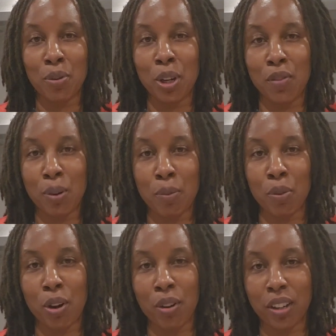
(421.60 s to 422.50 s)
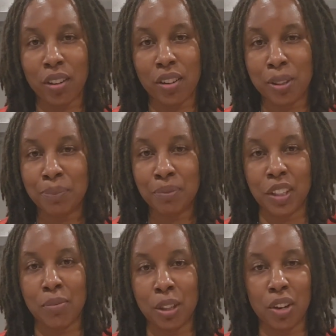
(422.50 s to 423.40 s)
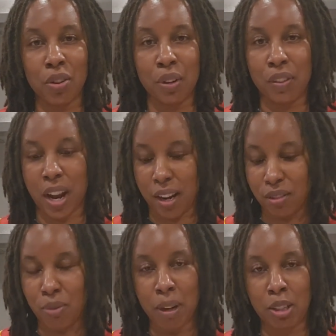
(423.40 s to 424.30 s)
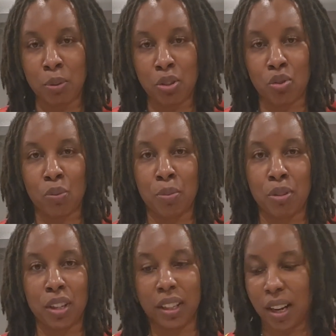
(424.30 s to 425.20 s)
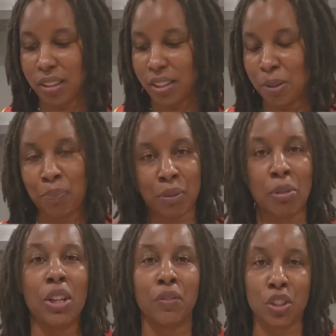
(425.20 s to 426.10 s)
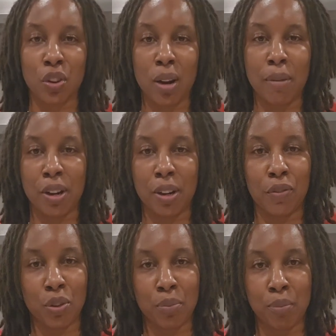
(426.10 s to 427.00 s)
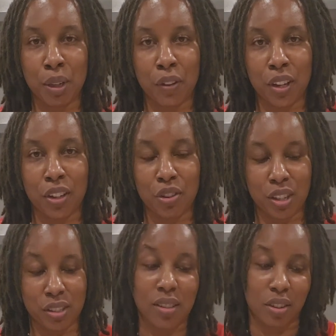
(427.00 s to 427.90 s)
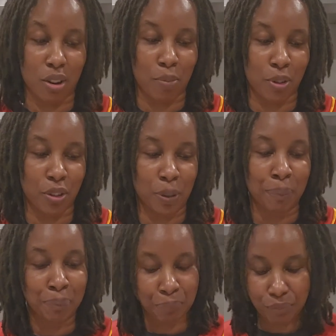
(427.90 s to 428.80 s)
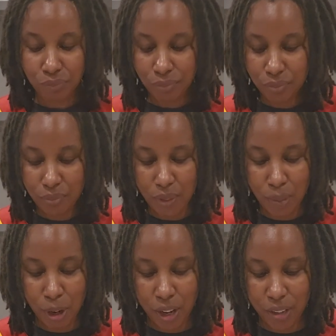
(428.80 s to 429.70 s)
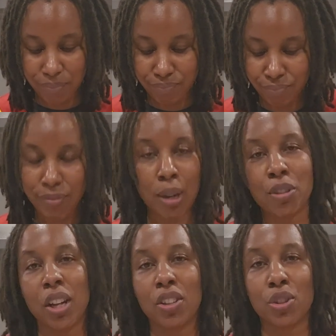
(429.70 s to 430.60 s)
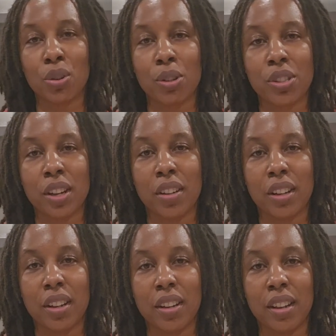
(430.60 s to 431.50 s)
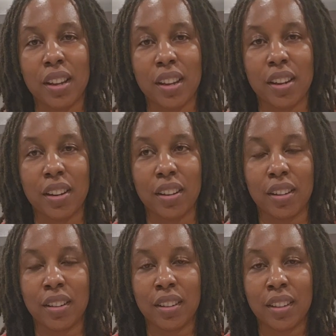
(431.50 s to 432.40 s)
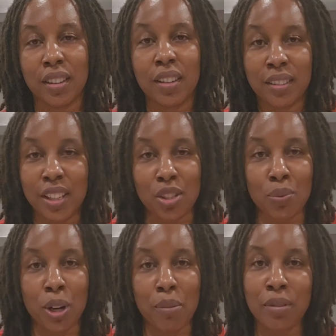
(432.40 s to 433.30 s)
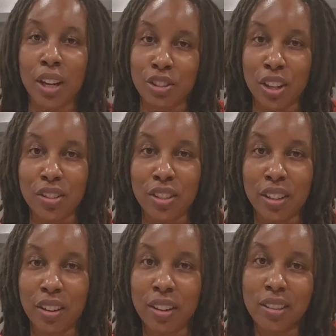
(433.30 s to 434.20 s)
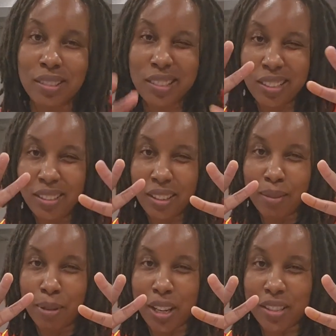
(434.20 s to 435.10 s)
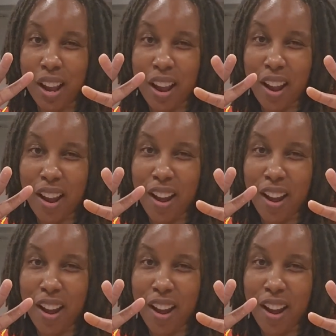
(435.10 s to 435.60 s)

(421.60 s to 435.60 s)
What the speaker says: ever up in the Round Rock area, give them a go. If not, you can make a special trip up there like I did. But definitely try them out if you're a big fan of donuts because they are pretty good. But all right, y'all enjoy the rest of y'all day. And that's the wrap. I'll talk to you later. Peace out.